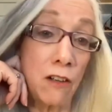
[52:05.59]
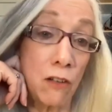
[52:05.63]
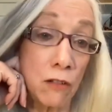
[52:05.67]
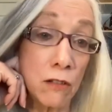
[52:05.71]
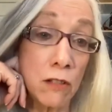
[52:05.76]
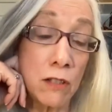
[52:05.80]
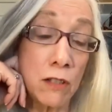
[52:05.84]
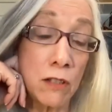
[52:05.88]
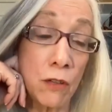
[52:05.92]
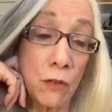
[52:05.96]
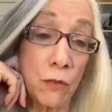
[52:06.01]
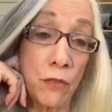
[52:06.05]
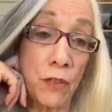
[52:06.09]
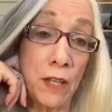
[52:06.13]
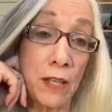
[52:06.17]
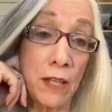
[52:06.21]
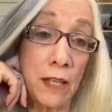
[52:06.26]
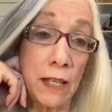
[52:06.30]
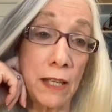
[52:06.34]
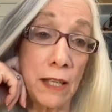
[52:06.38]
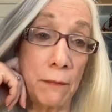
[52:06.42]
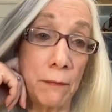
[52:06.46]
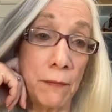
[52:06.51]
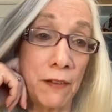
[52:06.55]
also
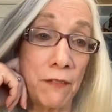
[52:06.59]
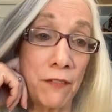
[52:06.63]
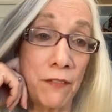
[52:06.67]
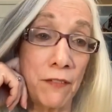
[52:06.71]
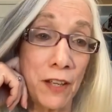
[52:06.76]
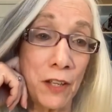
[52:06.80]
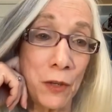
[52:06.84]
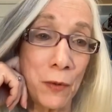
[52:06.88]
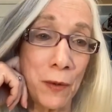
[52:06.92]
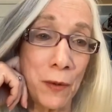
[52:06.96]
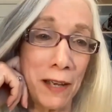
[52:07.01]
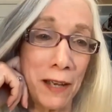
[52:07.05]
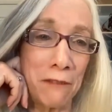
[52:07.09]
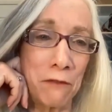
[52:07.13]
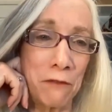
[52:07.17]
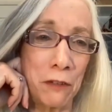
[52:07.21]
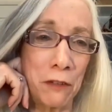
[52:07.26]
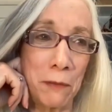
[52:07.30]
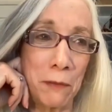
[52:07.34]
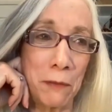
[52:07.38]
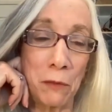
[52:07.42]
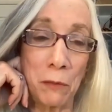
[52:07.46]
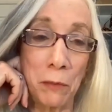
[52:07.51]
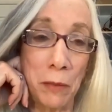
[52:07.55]
the event you had
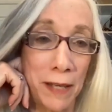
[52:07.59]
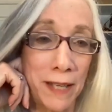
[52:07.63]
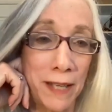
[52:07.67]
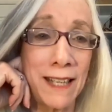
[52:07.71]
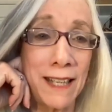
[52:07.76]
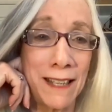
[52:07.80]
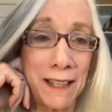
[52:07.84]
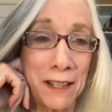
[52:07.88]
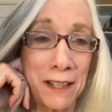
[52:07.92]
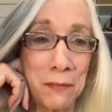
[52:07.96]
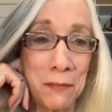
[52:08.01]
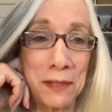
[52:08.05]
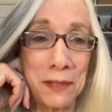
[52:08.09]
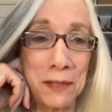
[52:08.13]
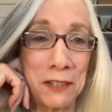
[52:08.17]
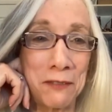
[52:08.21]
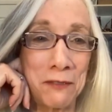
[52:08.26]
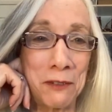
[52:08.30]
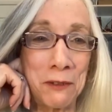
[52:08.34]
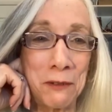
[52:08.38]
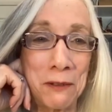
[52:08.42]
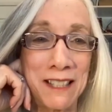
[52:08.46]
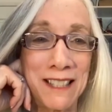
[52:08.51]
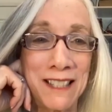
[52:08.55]
from Albania, I believe
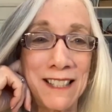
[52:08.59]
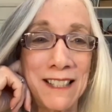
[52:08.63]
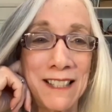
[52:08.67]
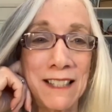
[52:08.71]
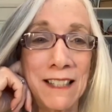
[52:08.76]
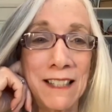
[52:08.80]
it was.